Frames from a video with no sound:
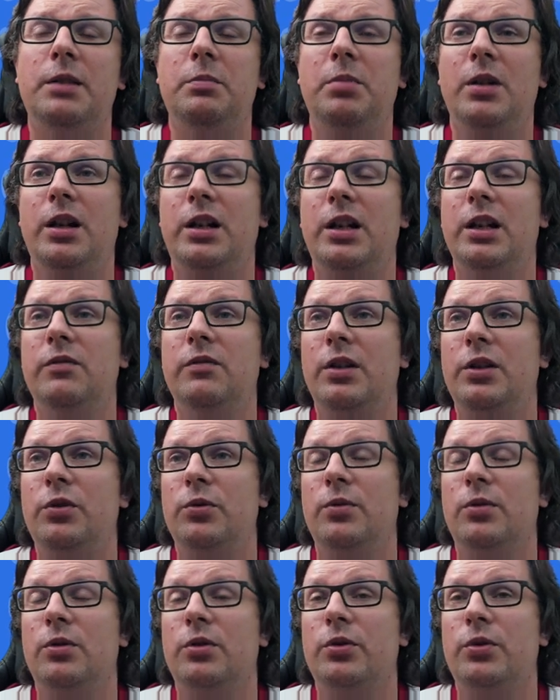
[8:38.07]
gateway
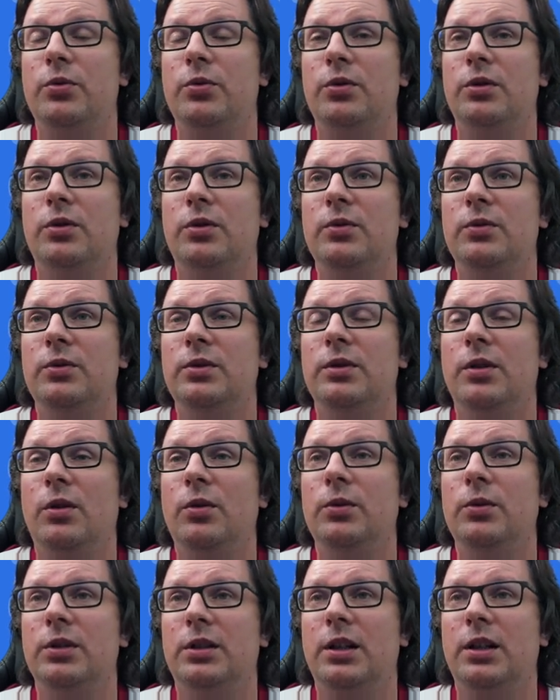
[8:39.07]
should route
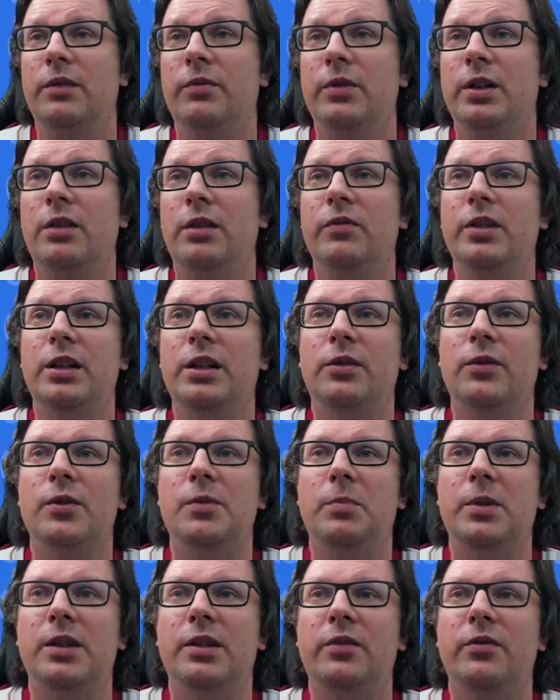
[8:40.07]
all the traffic, we need to
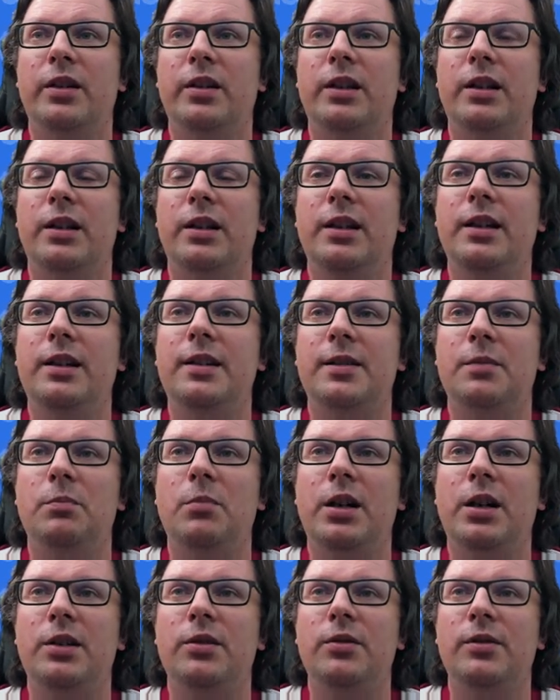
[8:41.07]
specify x
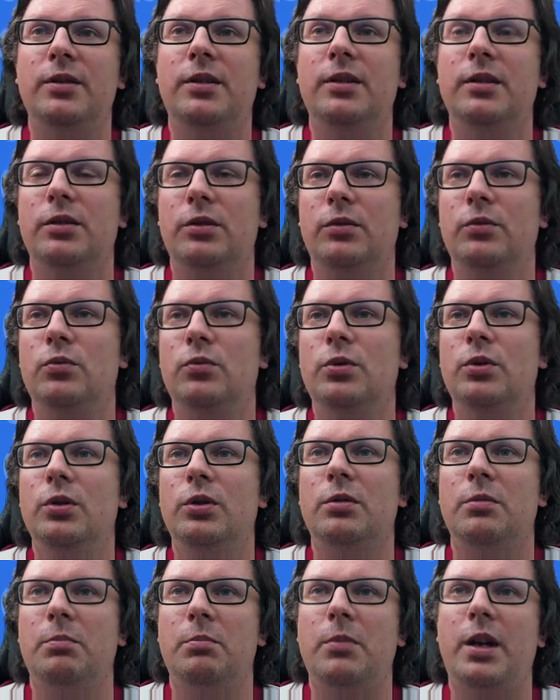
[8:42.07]
minus
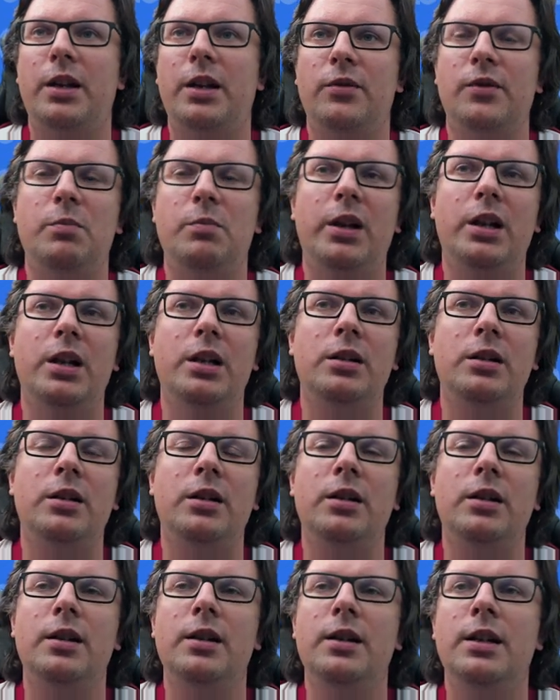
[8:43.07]
Google minus backend
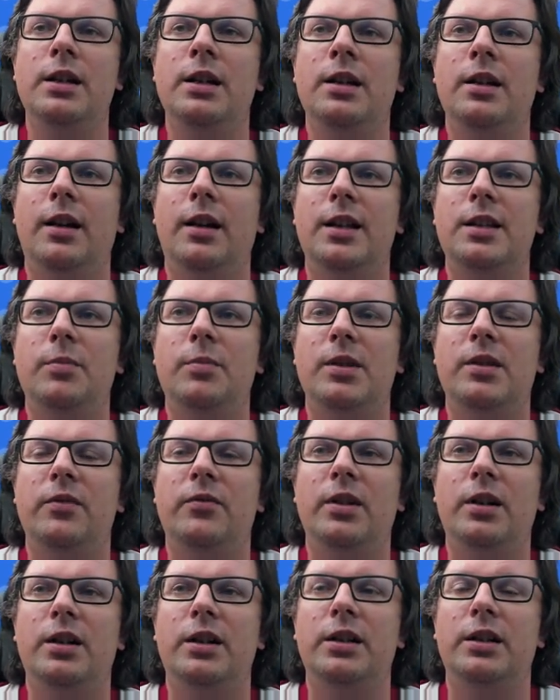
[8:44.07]
and
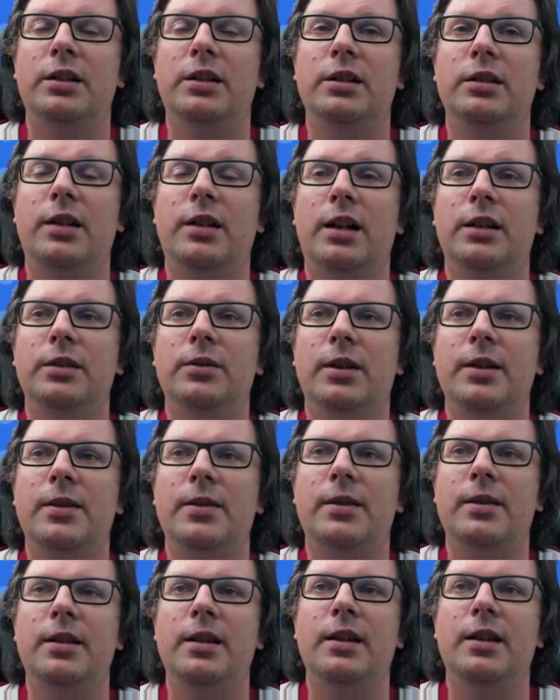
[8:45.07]
specify the address.